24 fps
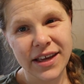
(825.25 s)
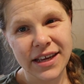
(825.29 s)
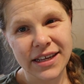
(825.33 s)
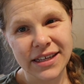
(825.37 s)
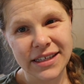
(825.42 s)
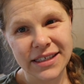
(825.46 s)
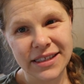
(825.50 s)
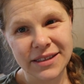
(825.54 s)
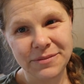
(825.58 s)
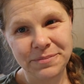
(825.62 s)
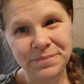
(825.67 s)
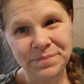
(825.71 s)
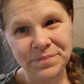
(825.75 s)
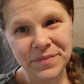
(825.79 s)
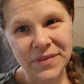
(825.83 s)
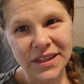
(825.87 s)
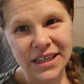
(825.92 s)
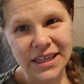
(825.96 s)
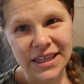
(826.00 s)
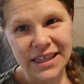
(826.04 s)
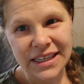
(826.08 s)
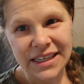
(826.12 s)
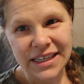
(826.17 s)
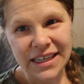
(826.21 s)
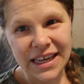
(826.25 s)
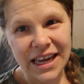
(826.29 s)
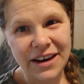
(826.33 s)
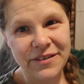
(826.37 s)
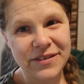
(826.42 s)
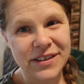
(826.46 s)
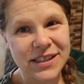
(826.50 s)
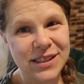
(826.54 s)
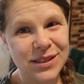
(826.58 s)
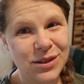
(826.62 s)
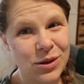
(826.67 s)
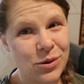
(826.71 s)
a kind
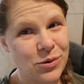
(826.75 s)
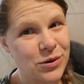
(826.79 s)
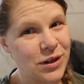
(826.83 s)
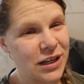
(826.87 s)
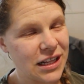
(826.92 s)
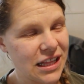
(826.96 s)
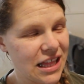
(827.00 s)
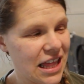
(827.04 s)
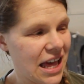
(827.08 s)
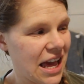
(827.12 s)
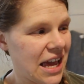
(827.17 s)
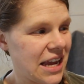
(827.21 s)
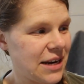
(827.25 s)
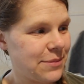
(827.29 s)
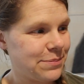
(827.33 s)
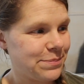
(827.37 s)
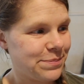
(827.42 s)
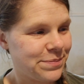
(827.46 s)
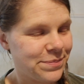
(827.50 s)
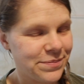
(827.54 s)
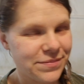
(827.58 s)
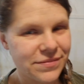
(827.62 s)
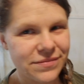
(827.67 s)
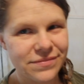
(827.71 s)
of a slow decline,